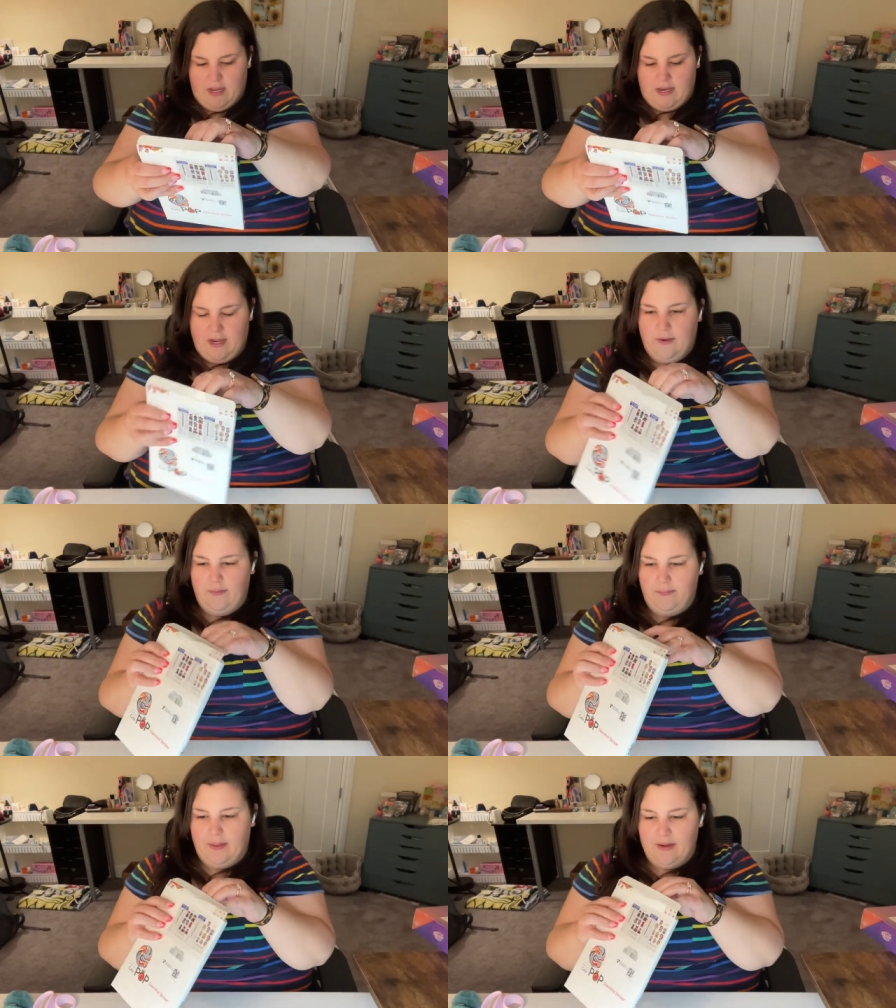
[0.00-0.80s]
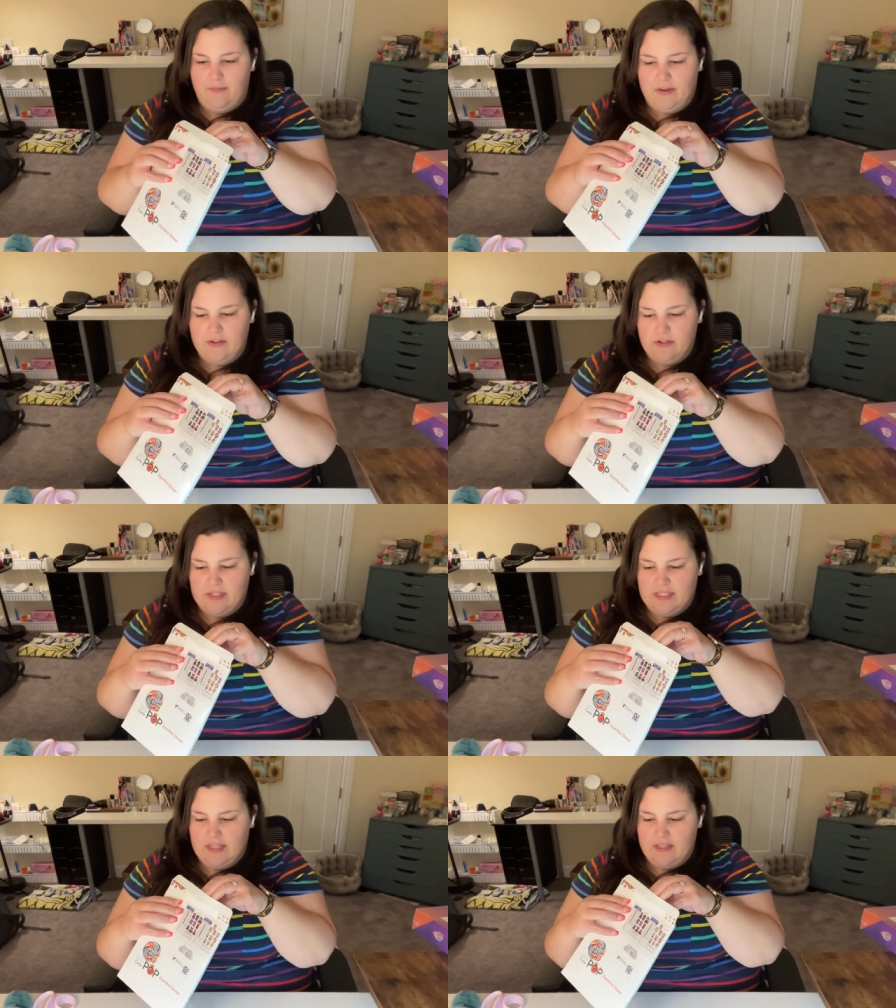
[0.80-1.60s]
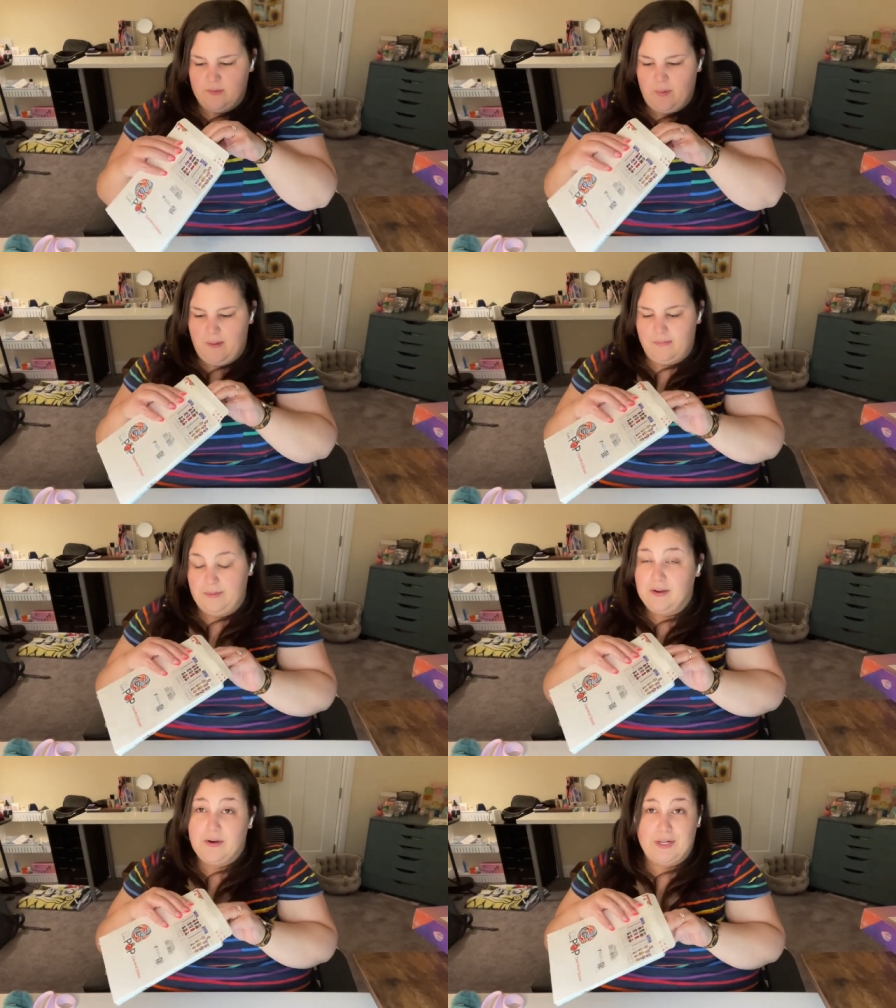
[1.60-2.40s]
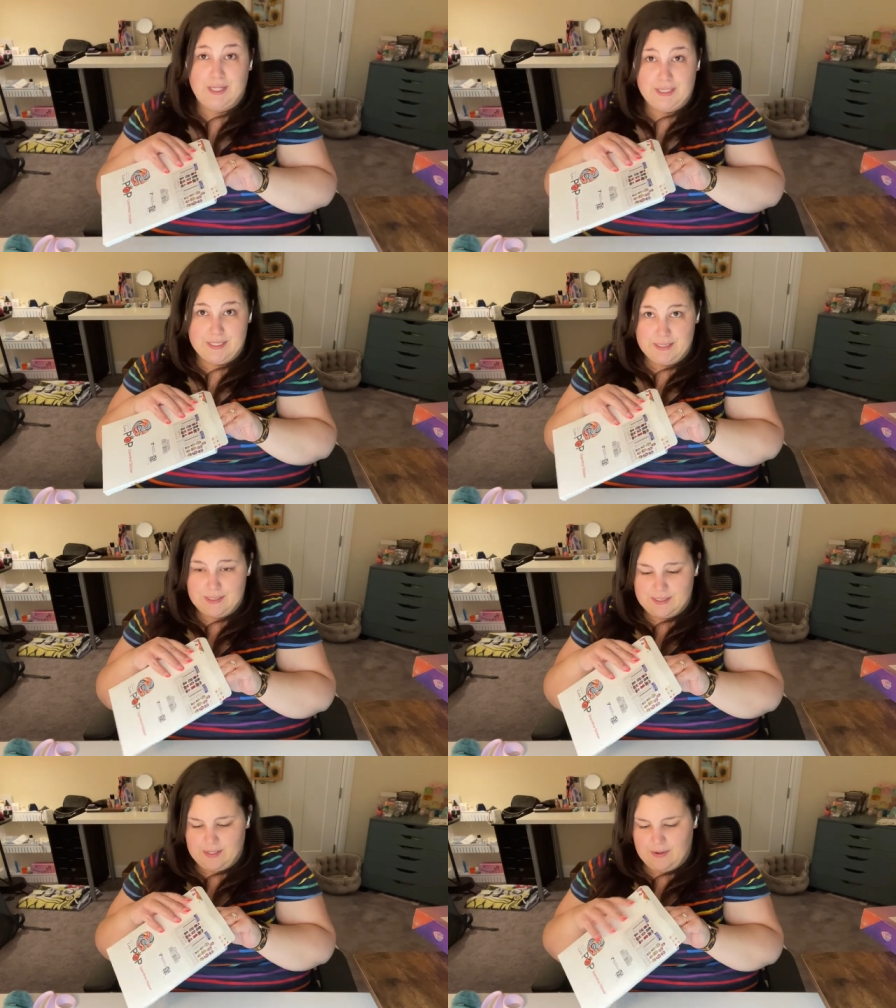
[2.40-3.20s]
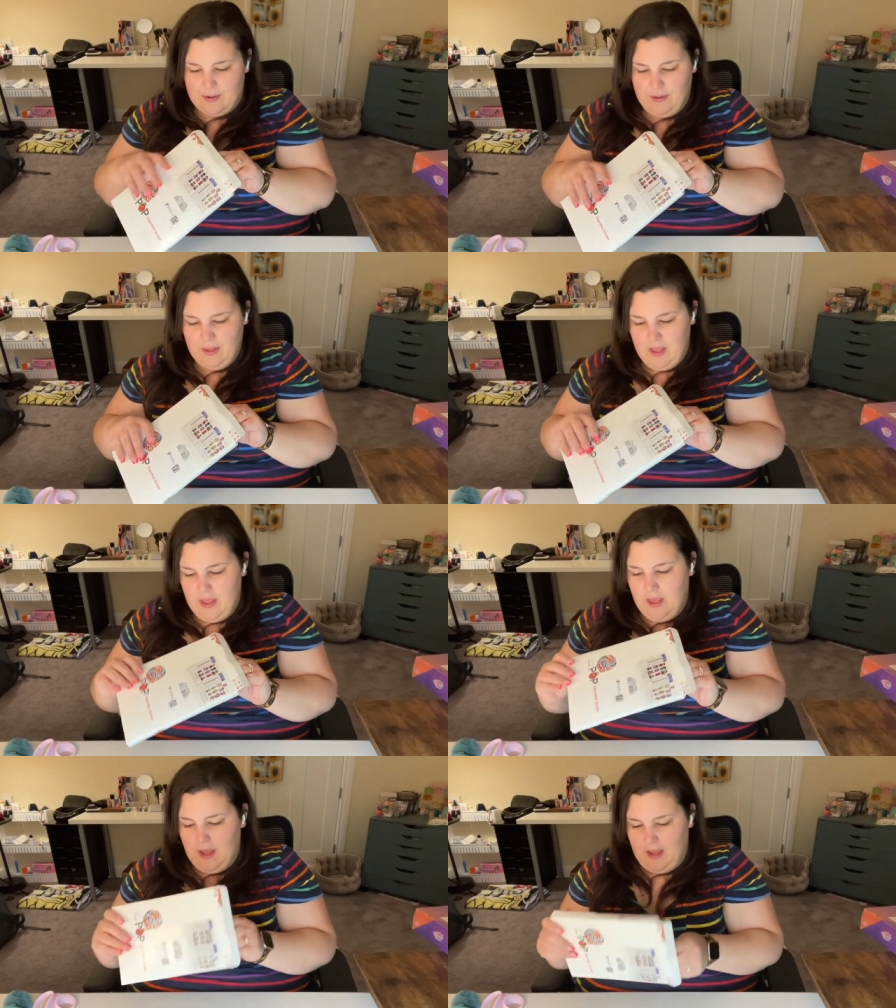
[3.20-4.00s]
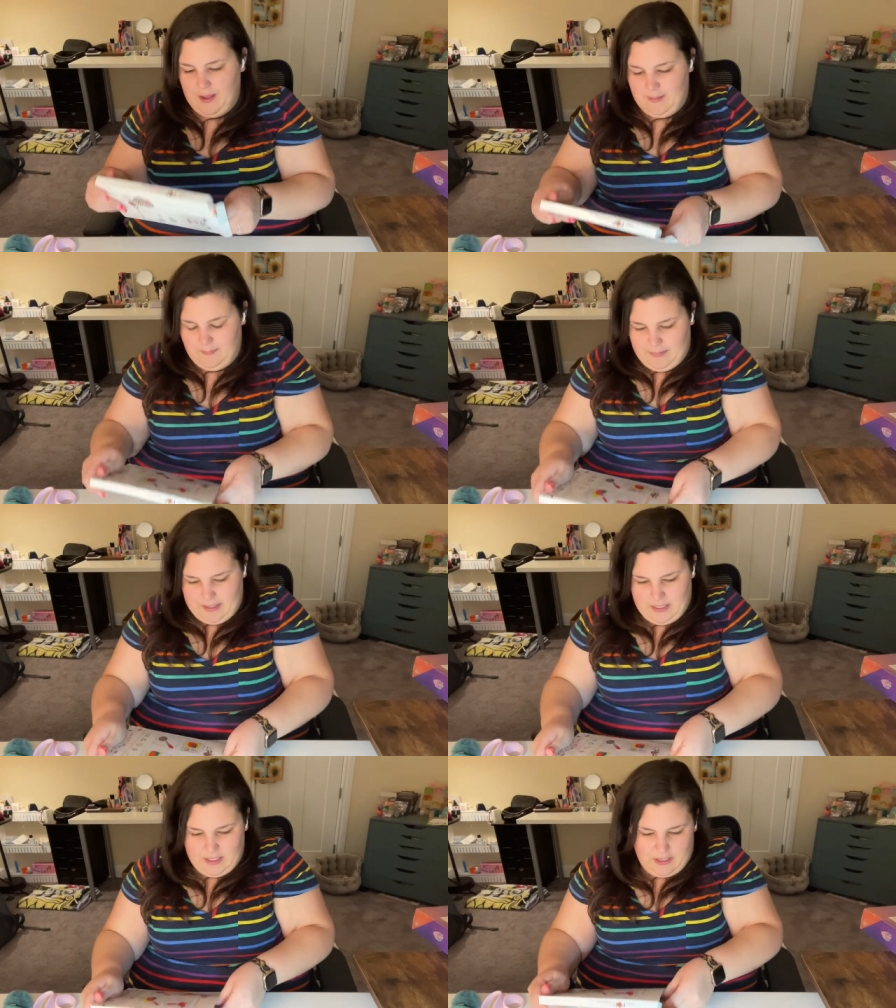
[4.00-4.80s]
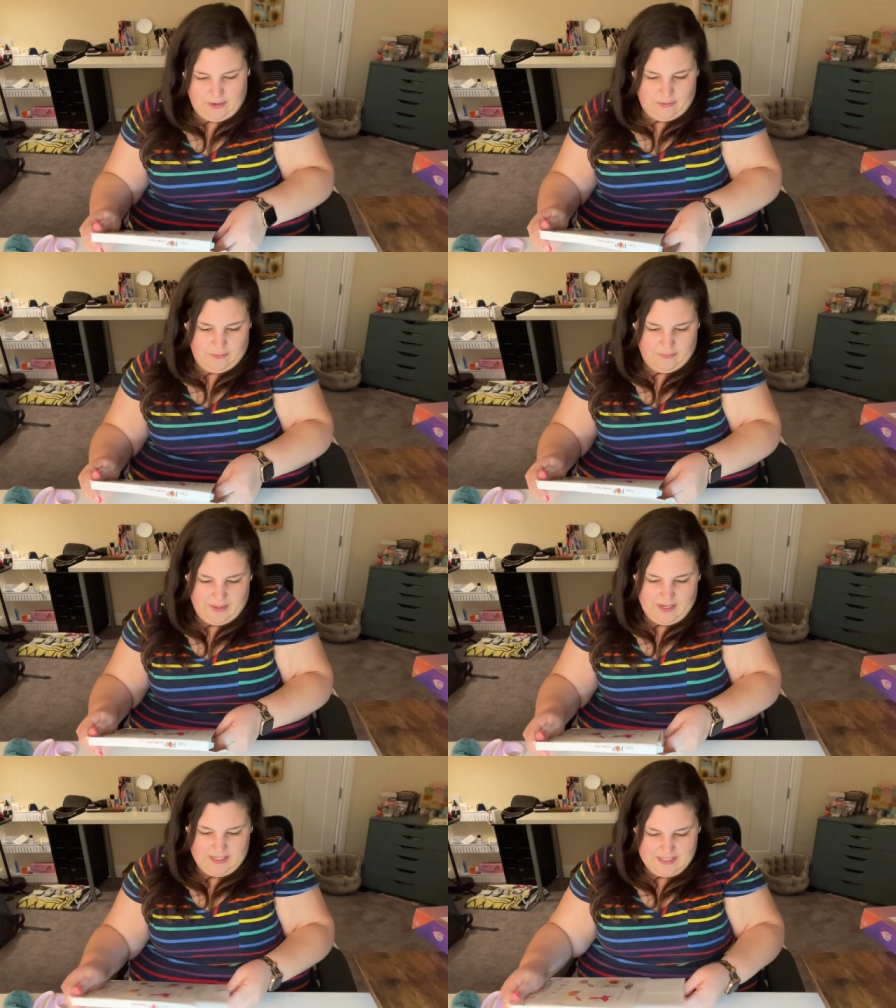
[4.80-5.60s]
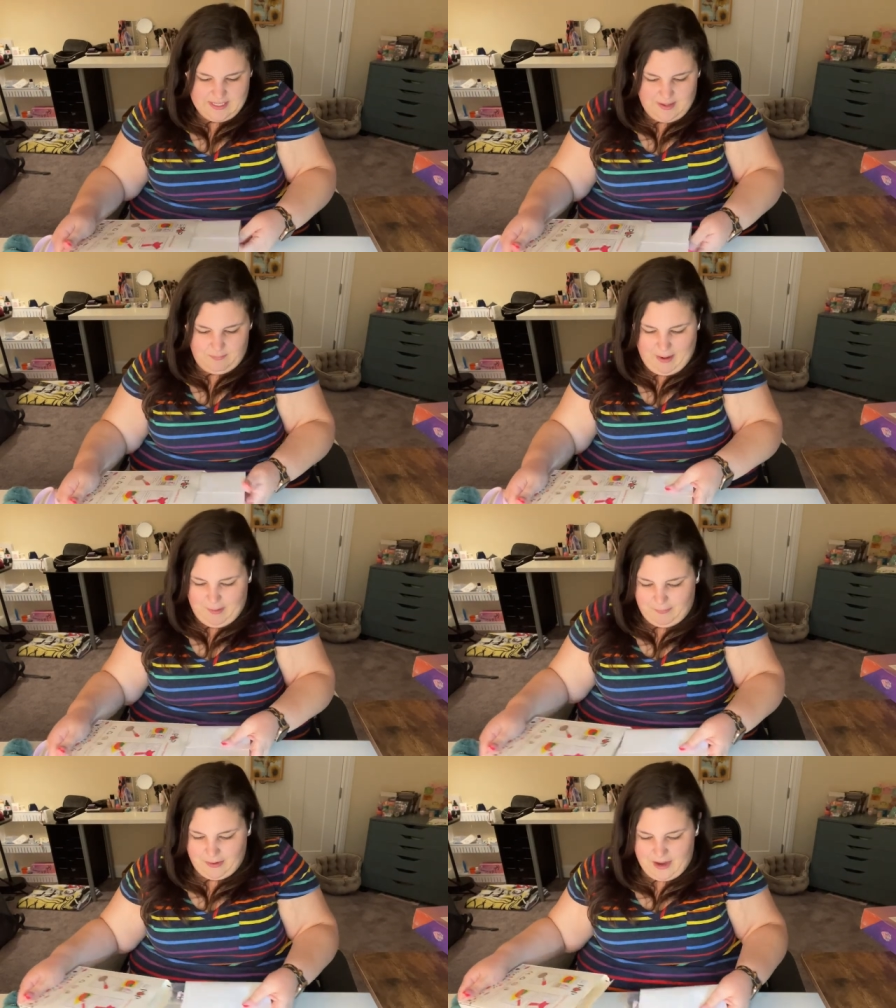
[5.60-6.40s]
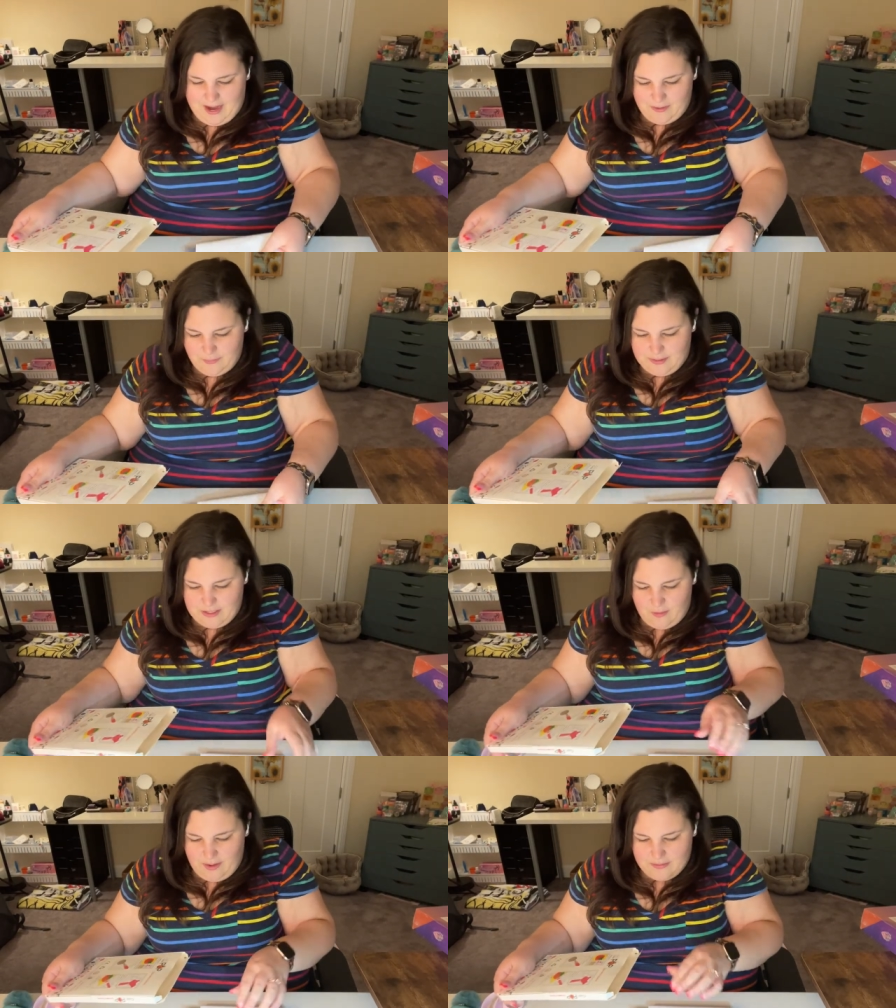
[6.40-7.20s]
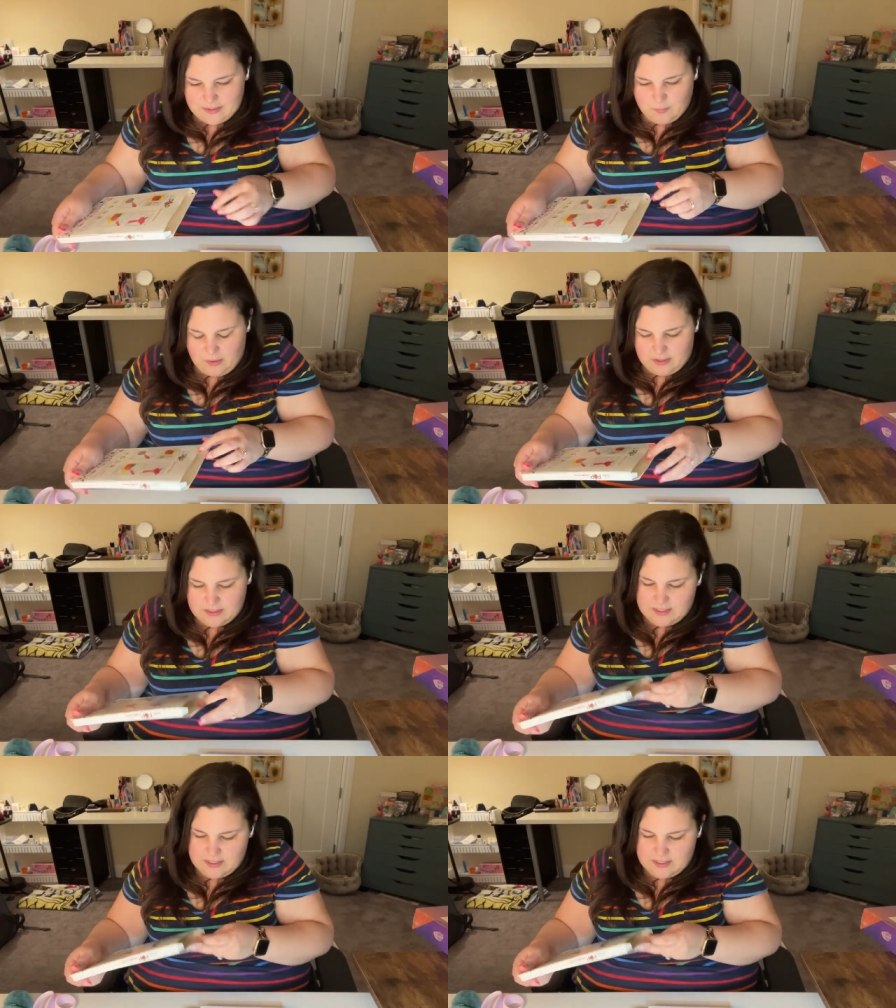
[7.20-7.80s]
Now I'd venture to say these probably aren't licensed at all. Uh, but you know, it is like pop art. I don't really know how this works.